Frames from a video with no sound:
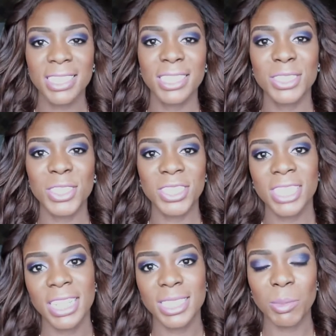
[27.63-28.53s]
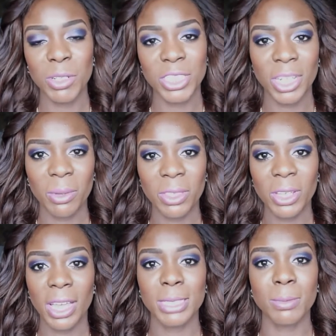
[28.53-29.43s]
the intro states, I'm going to share with
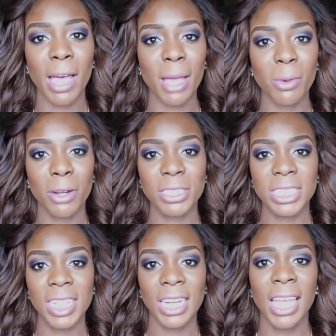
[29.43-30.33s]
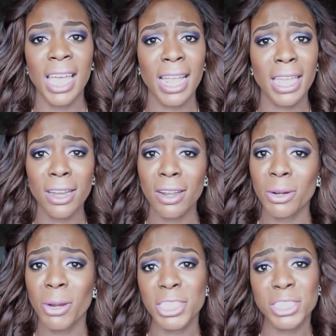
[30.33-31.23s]
you guys my eyebrow routine. I get a lot
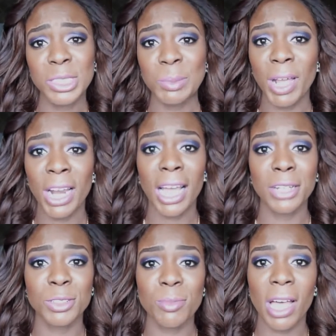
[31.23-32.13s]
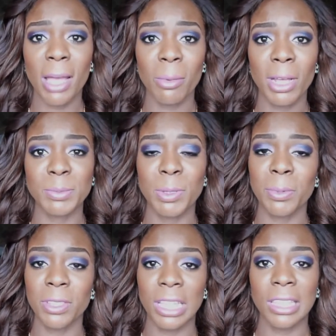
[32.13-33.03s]
of questions about how I do my eyebrows.
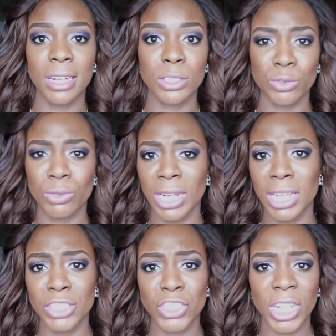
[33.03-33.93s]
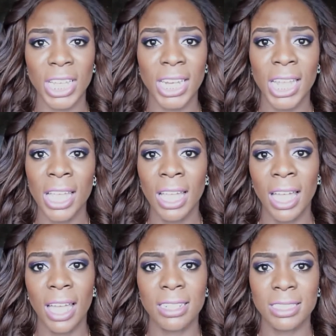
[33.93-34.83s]
People think that it's really intricate
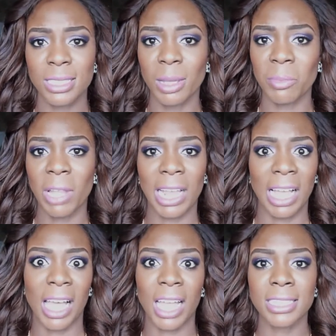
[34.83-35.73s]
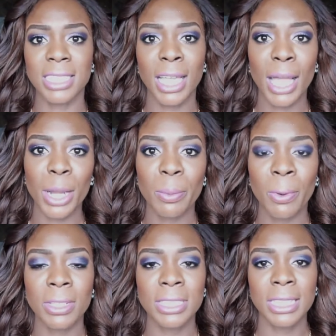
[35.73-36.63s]
and it's some like high-tech kind of
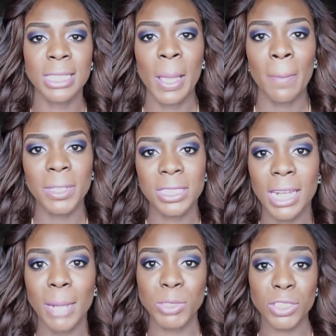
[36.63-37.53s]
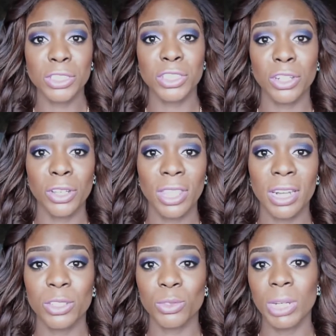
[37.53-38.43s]
process, but today I'm just going to show you that
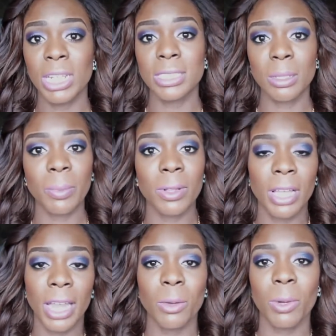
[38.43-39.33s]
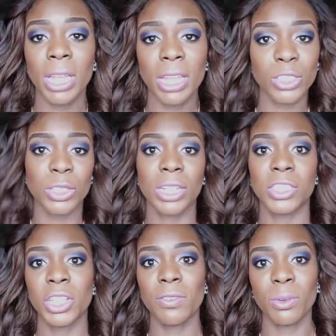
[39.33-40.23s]
it's really simple. Anyone can
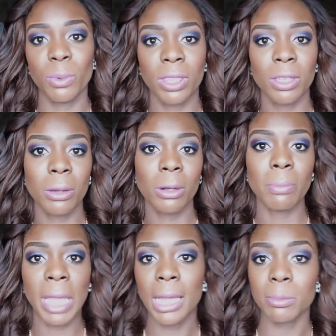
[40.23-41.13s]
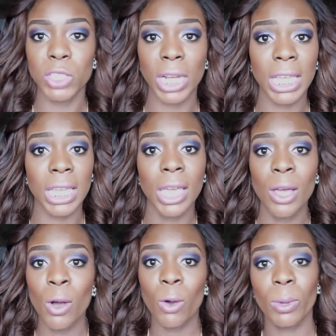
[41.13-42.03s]
achieve it, whether you're a makeup junkie
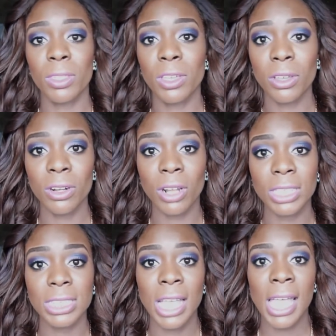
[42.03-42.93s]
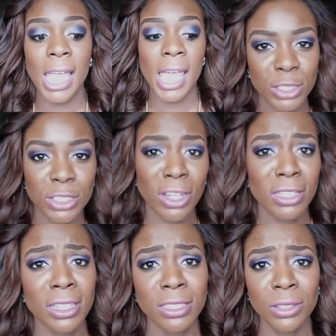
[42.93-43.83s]
or whether you're not. To
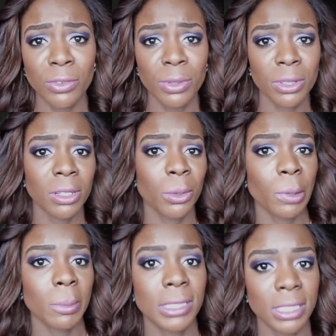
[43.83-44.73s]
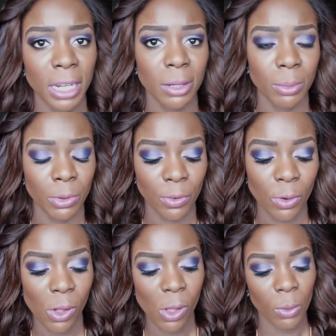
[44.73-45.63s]
start things off with the equipment stated
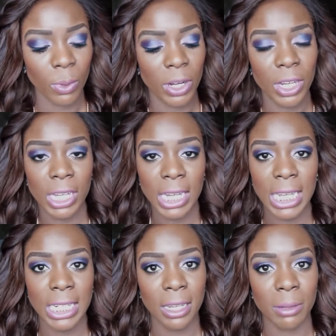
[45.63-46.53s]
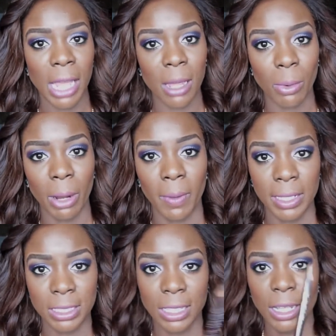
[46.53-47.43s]
before, we're going to need an eyebrow
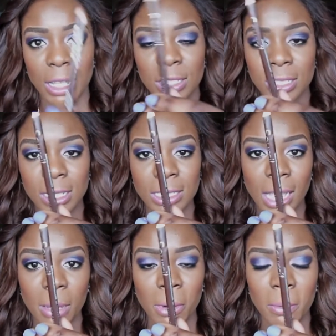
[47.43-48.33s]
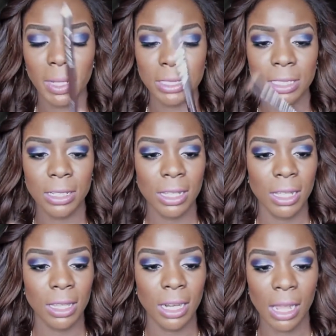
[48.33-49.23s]
pencil. So this eyebrow pencil
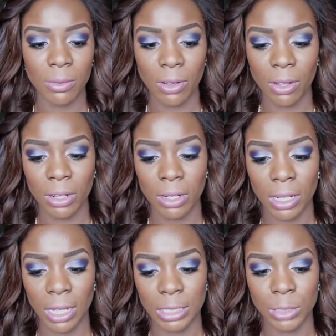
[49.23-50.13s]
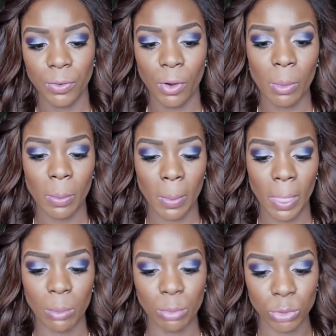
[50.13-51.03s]
that I've got is from
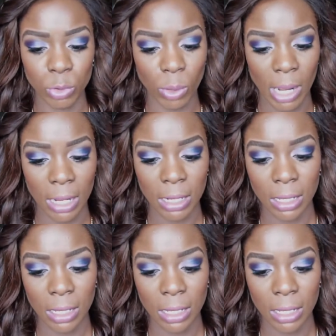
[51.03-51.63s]
Bourjois.